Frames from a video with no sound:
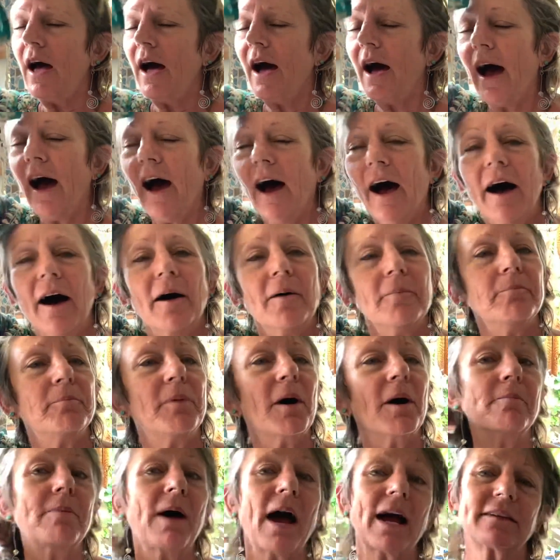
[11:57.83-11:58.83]

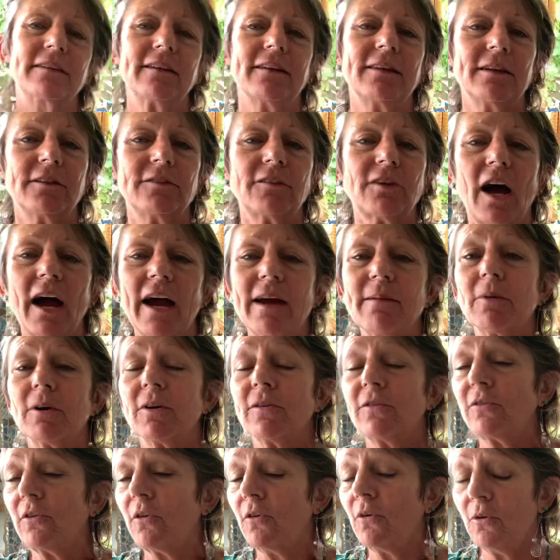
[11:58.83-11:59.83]
But back to the timer.
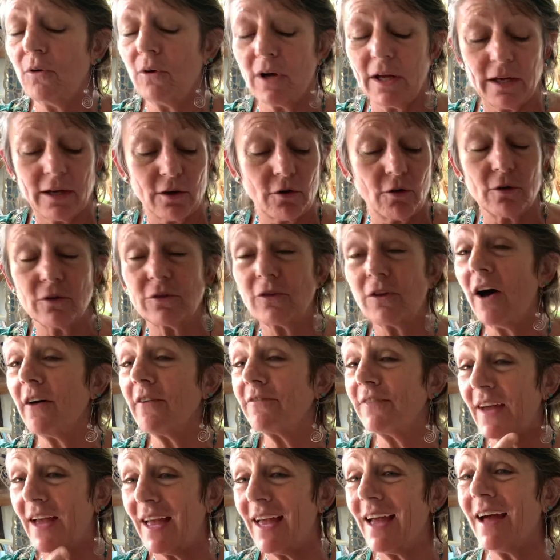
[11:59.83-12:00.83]
So it goes
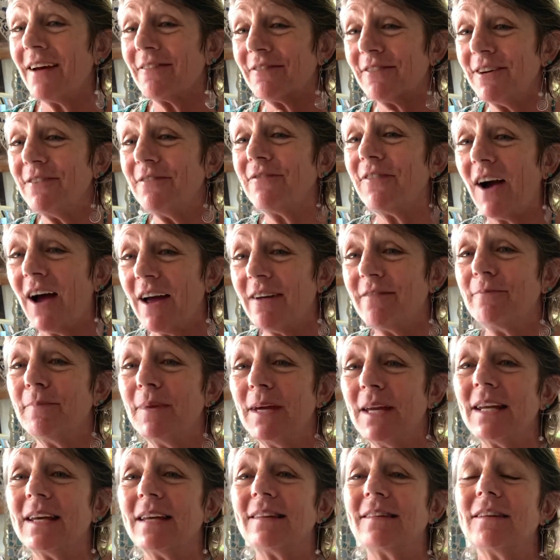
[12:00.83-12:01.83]
off every 5
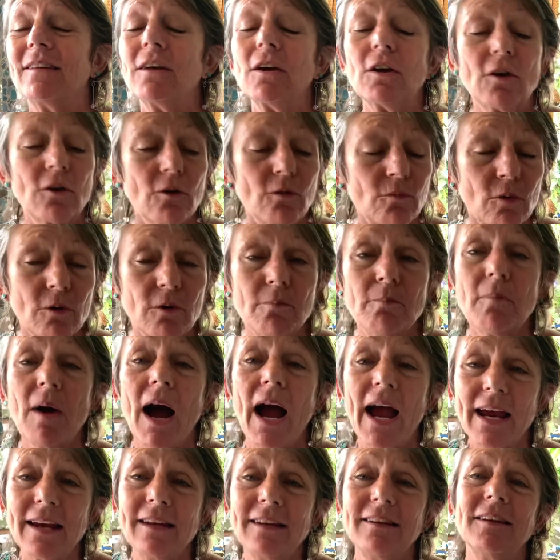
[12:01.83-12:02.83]
minutes,
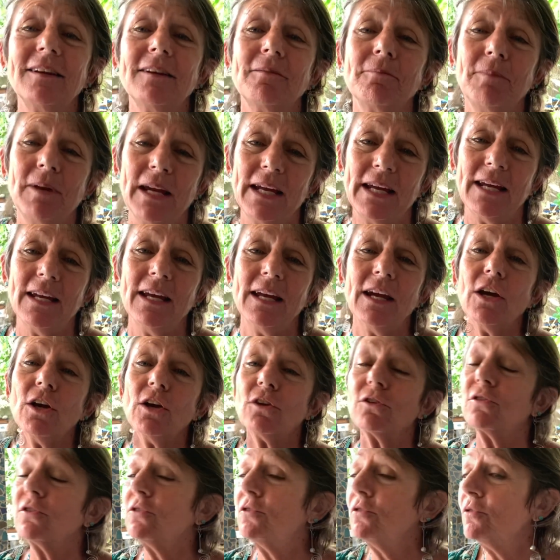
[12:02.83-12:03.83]
reminding me
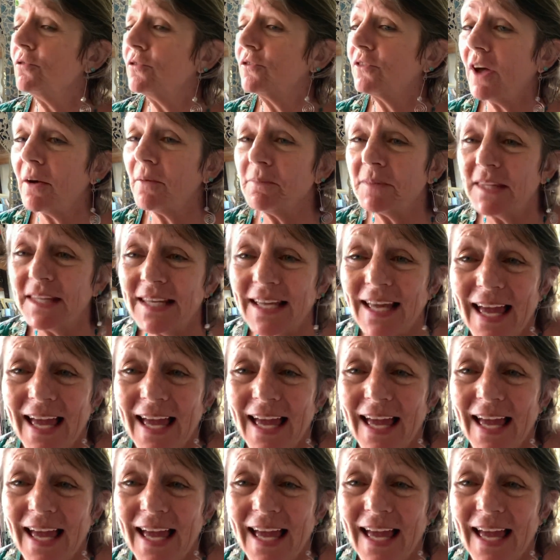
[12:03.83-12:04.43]
to do something,